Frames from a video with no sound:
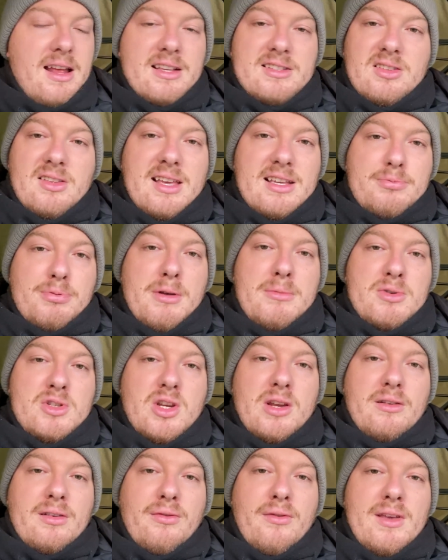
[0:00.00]
So that's pretty much
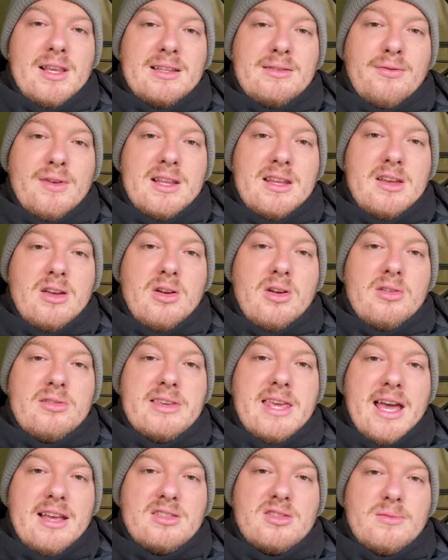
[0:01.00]
it for this video.
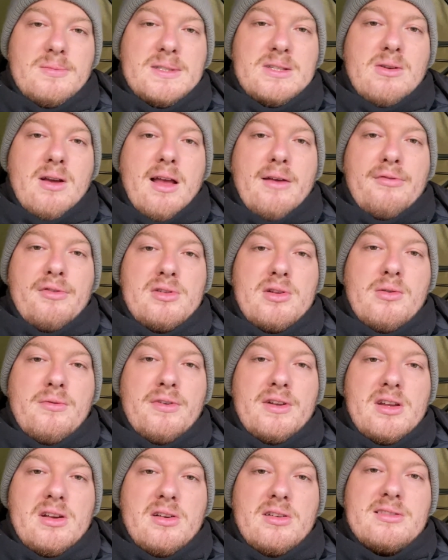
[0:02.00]
Get subscribed for new
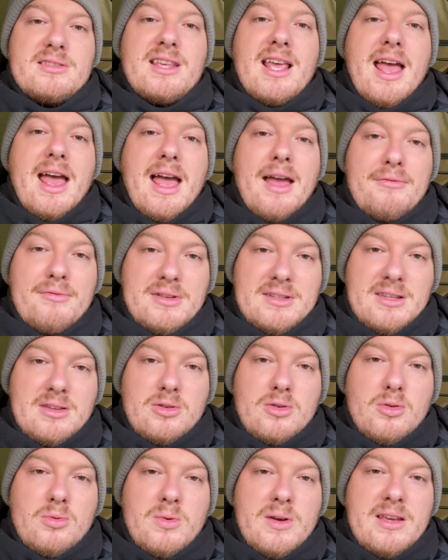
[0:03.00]
videos every
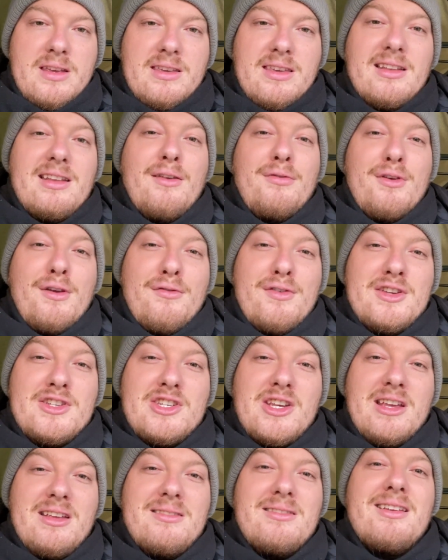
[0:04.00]
single week, and if you're
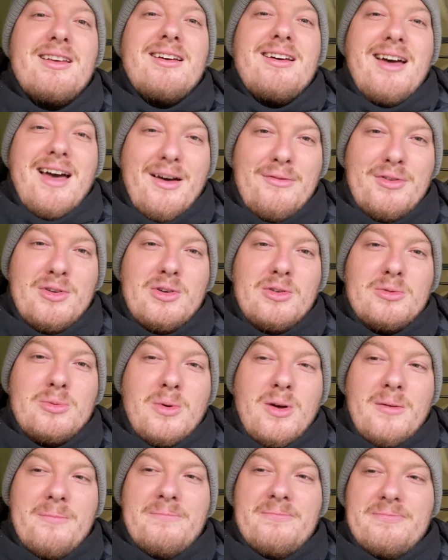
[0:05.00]
fishing, have a good
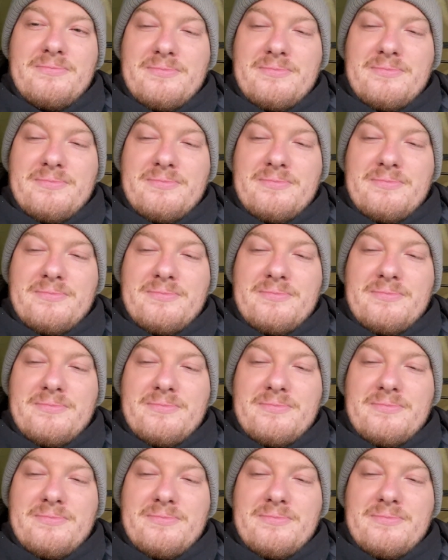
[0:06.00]
one.